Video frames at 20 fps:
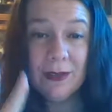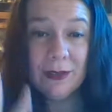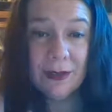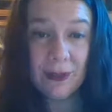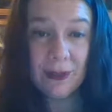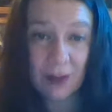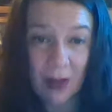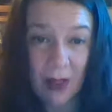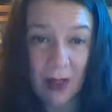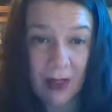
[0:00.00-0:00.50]

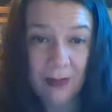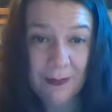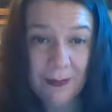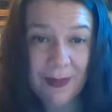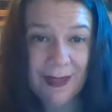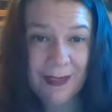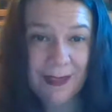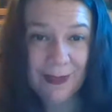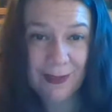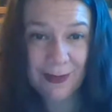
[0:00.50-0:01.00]

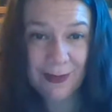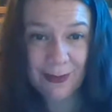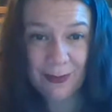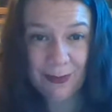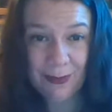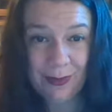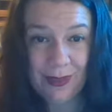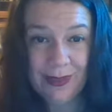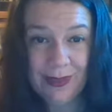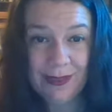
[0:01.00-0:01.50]
calming and
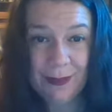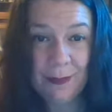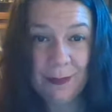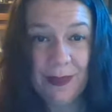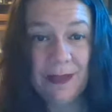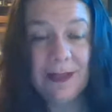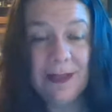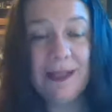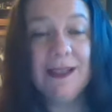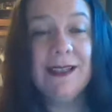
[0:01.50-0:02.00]
soothing,
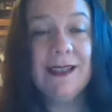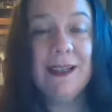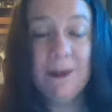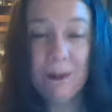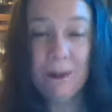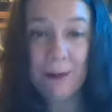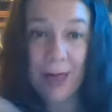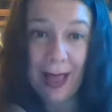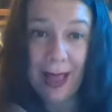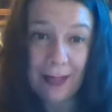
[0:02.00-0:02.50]
something that's going to
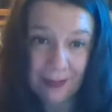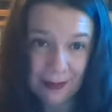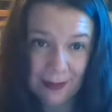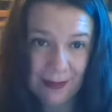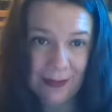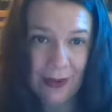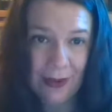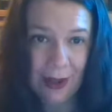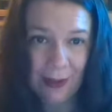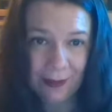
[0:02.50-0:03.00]

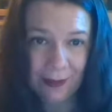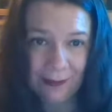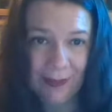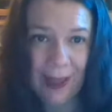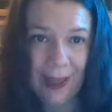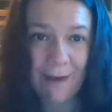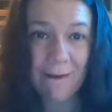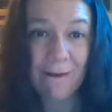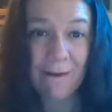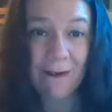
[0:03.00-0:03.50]
balance all of
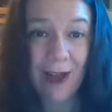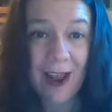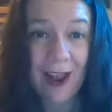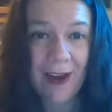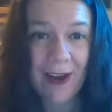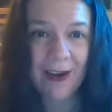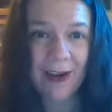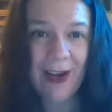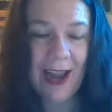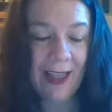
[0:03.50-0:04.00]
that
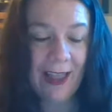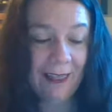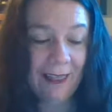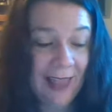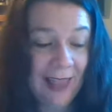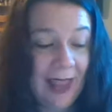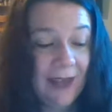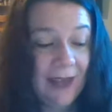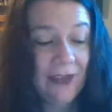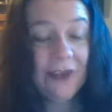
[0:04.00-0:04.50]
fire. And
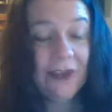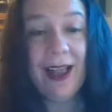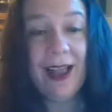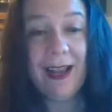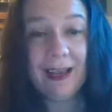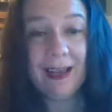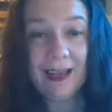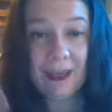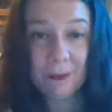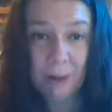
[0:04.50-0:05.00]
then you're
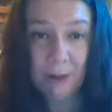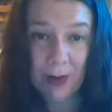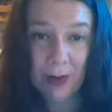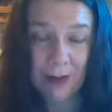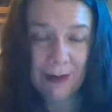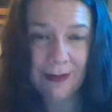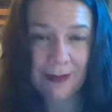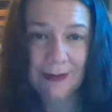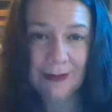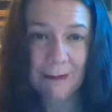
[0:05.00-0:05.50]
adding in
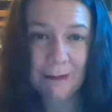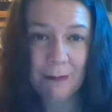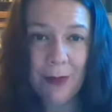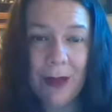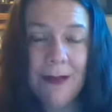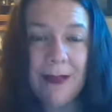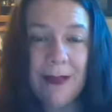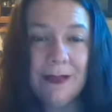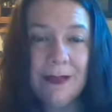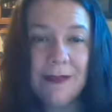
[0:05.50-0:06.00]
pumpkins, and
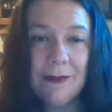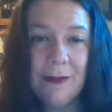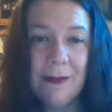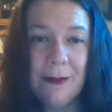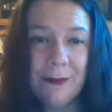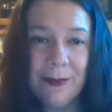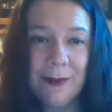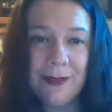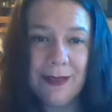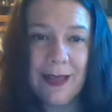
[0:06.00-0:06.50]
pumpkins
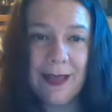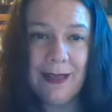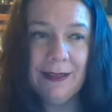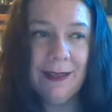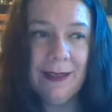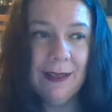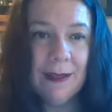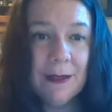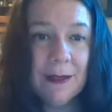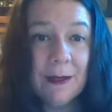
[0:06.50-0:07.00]
represent
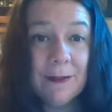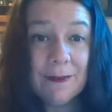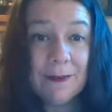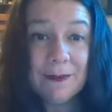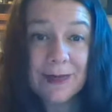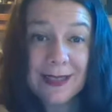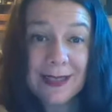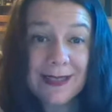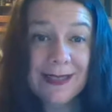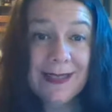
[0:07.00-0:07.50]

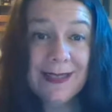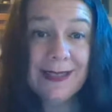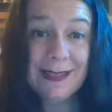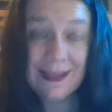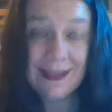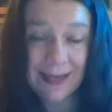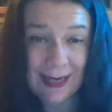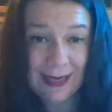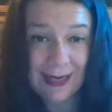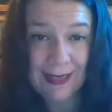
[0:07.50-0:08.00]

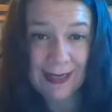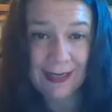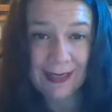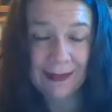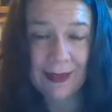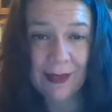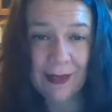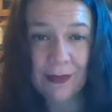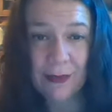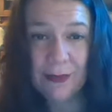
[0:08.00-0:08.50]
sustaining.
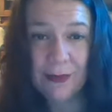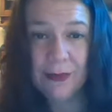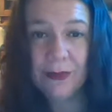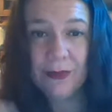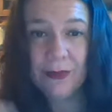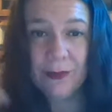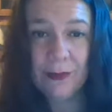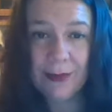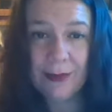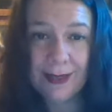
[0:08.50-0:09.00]
Like, those are
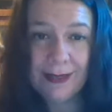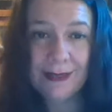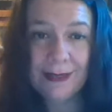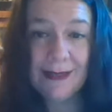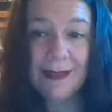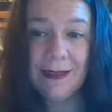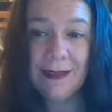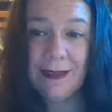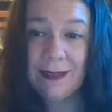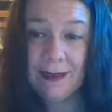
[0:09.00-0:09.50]
the plants
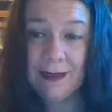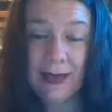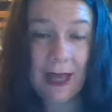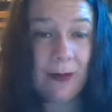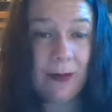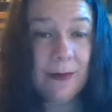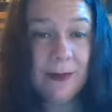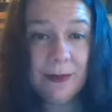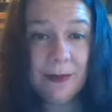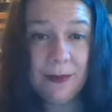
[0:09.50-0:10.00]

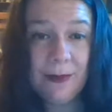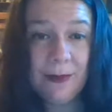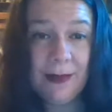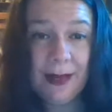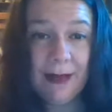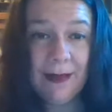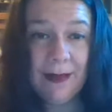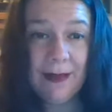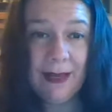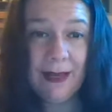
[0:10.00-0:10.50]
that was a
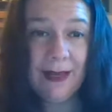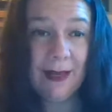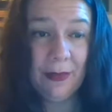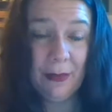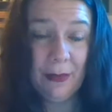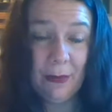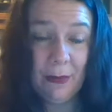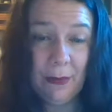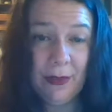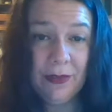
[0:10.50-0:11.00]
plant that in
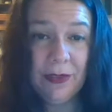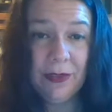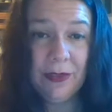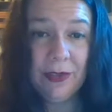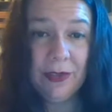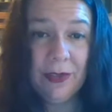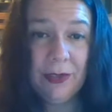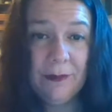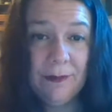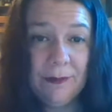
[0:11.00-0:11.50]
the
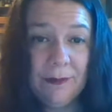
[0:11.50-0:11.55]
winter